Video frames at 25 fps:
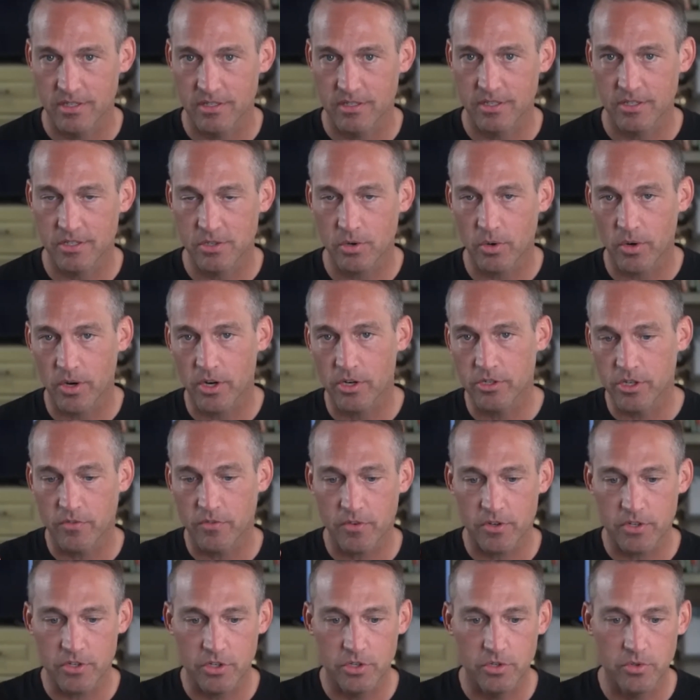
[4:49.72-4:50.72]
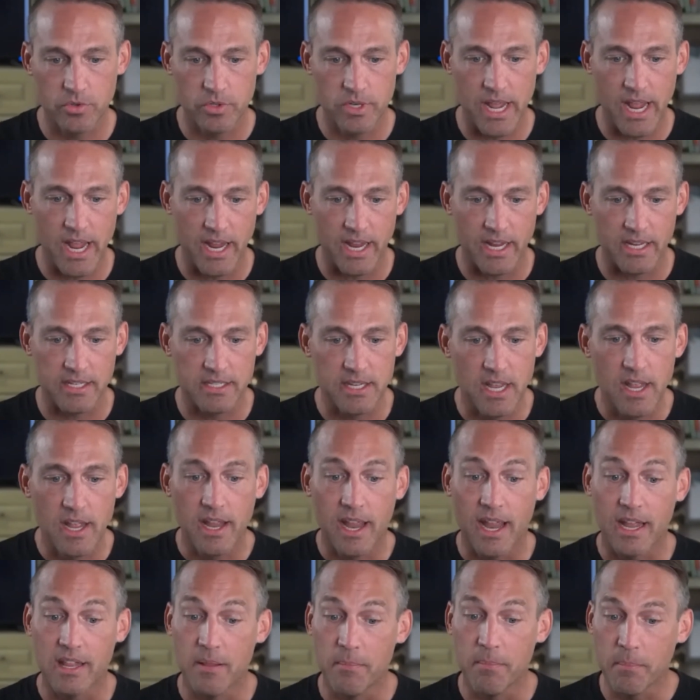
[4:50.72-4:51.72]
to store energy for 2 days.
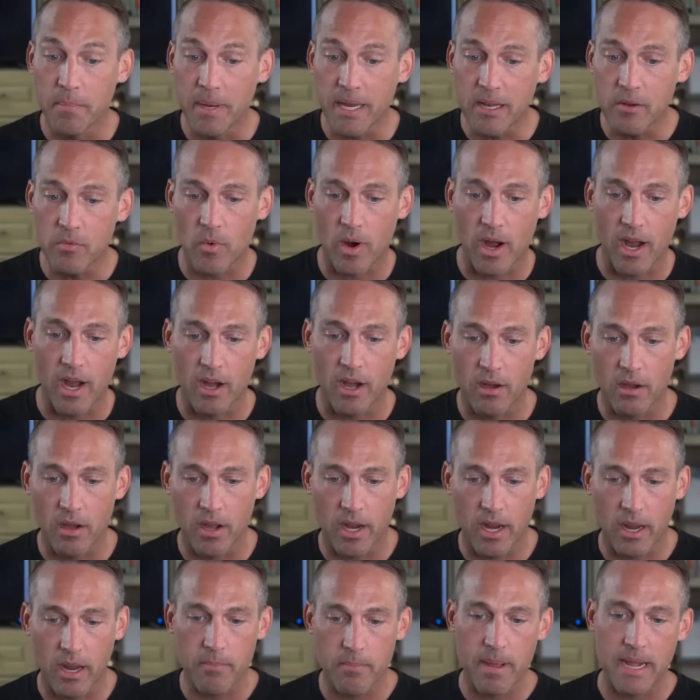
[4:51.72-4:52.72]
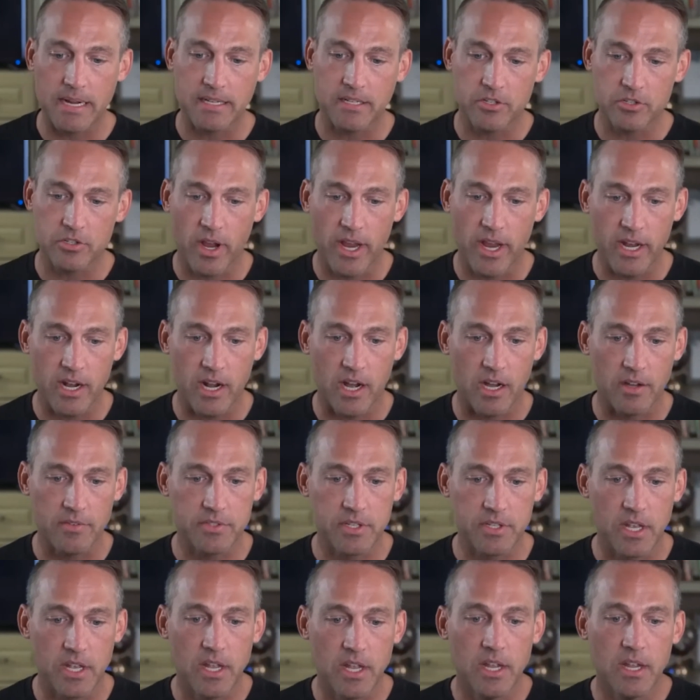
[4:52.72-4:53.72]
In the meanwhile, again, back to
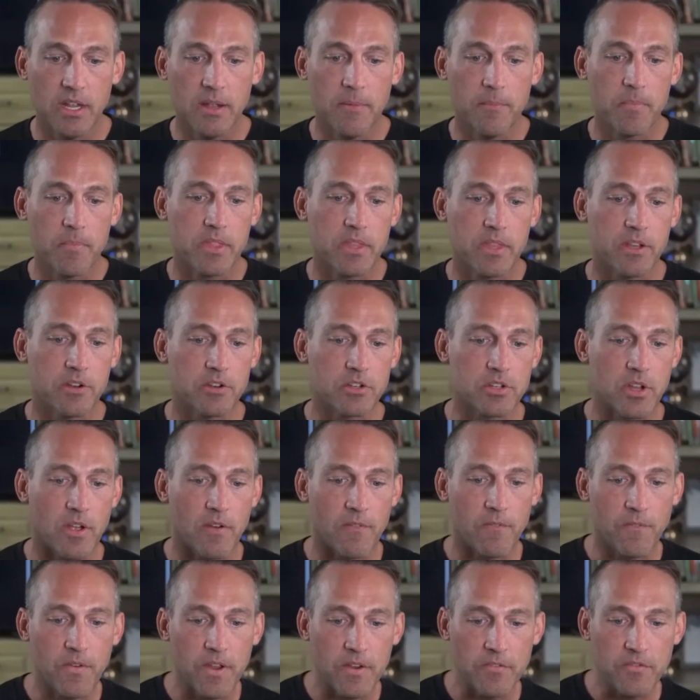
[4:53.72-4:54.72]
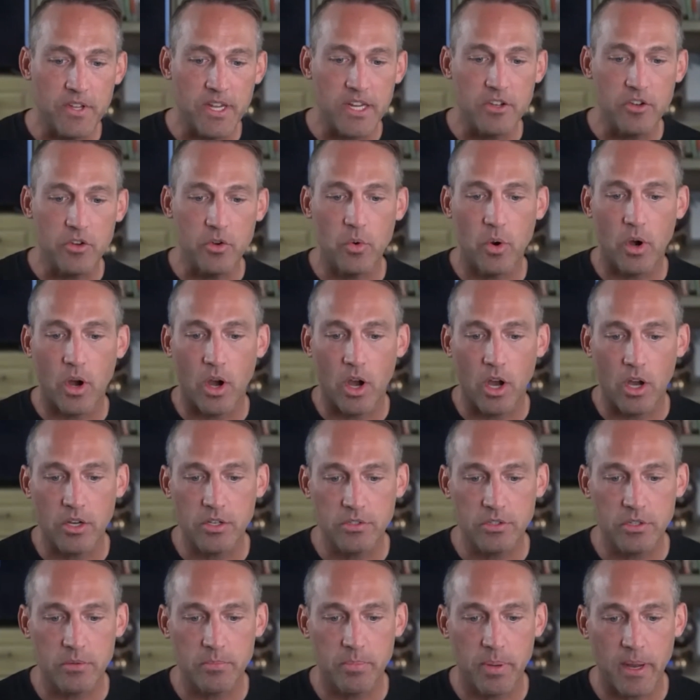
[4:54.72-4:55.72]
trade-offs, there's 50 to
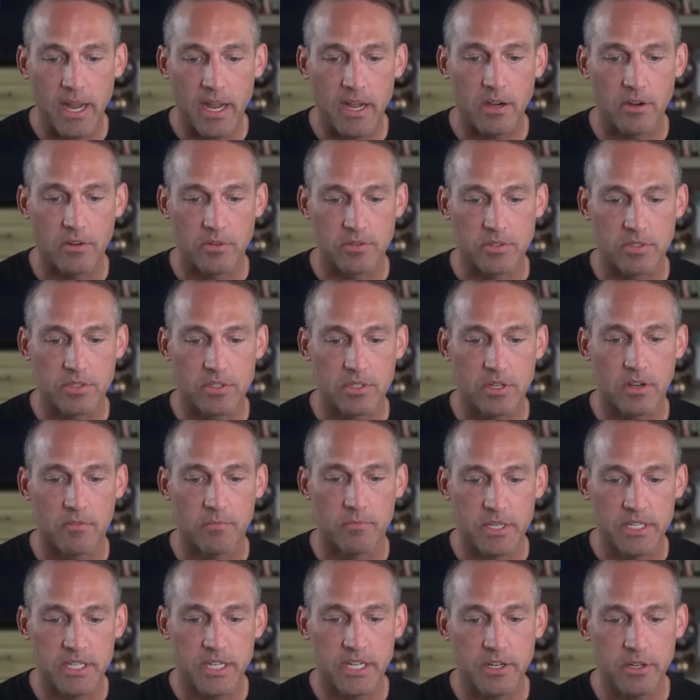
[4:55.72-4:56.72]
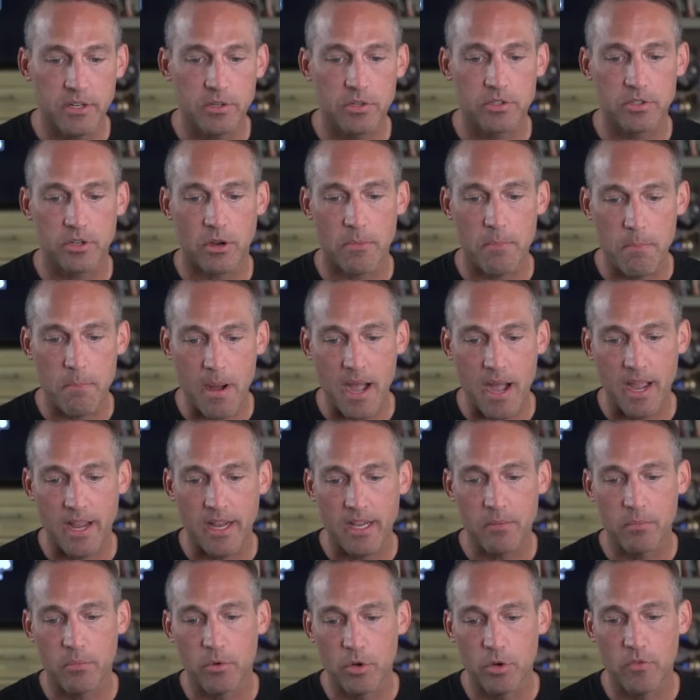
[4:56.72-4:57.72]
100 pounds of materials are
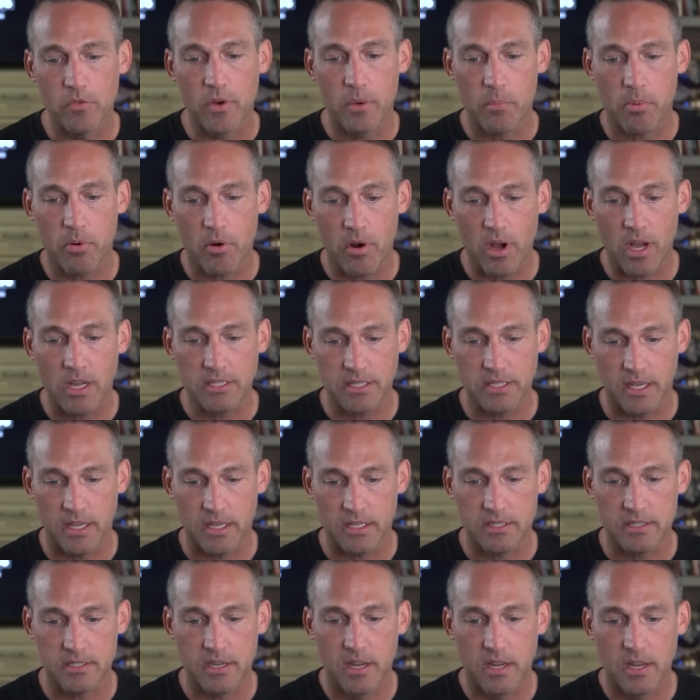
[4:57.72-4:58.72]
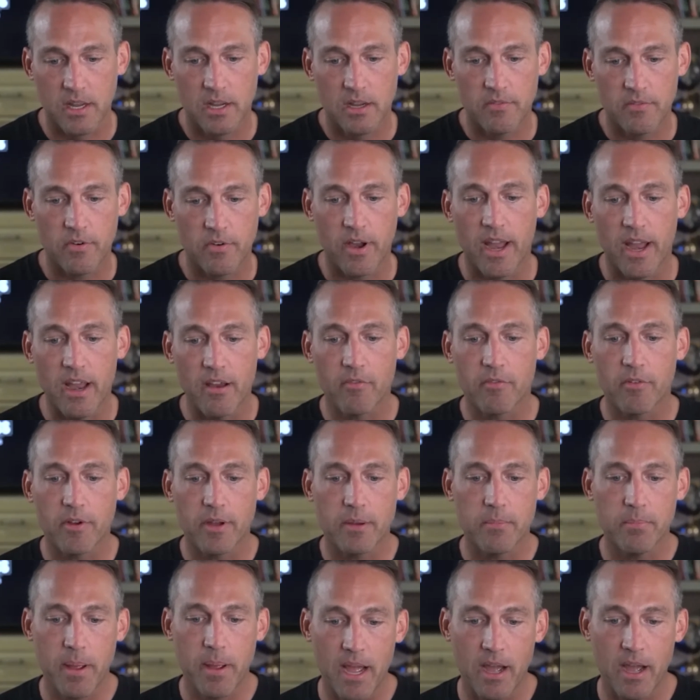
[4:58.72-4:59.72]
mined, moved, and processed for every
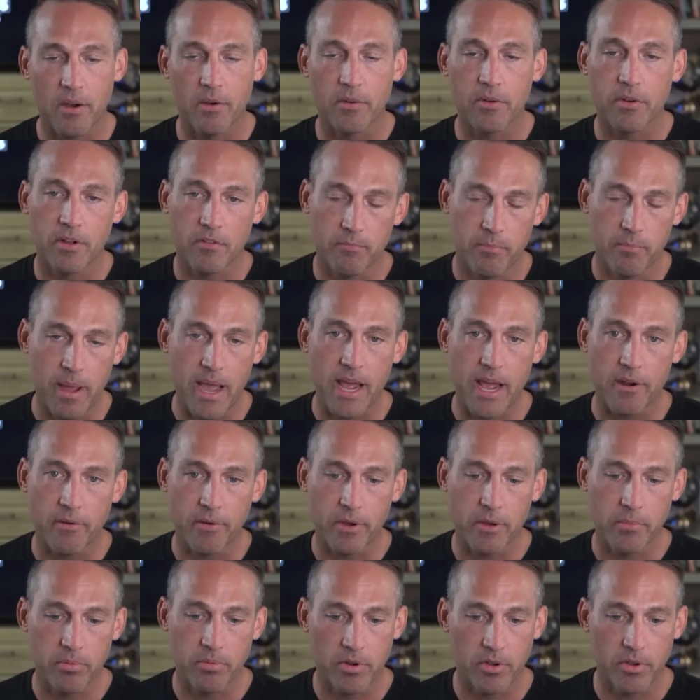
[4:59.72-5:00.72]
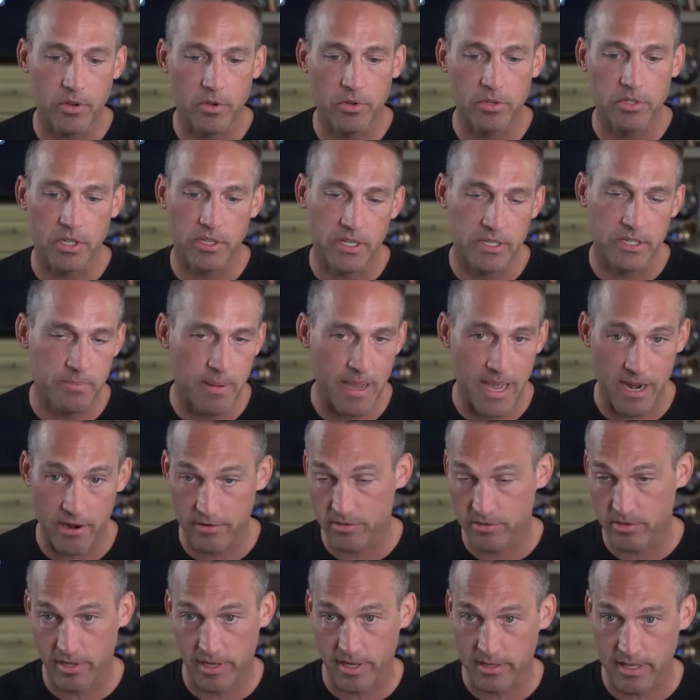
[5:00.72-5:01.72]
pound of battery produced. And these
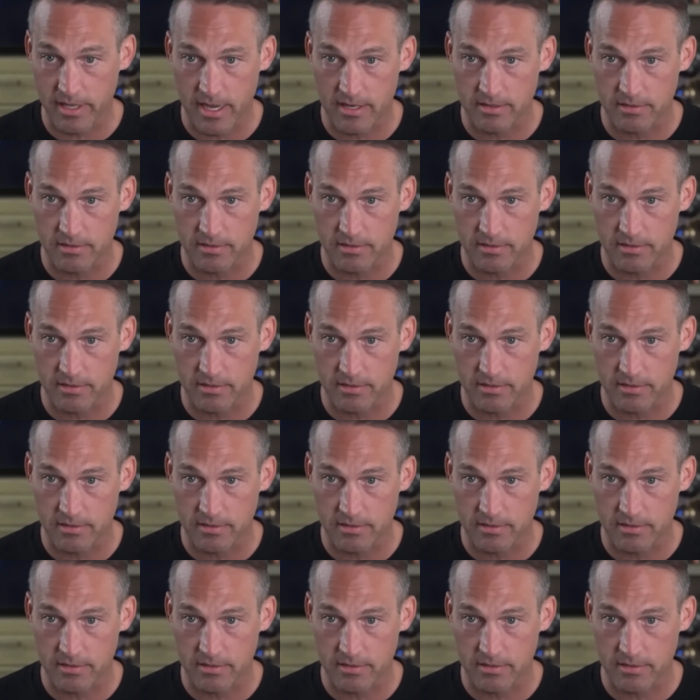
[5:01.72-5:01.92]
batteries are like 1,000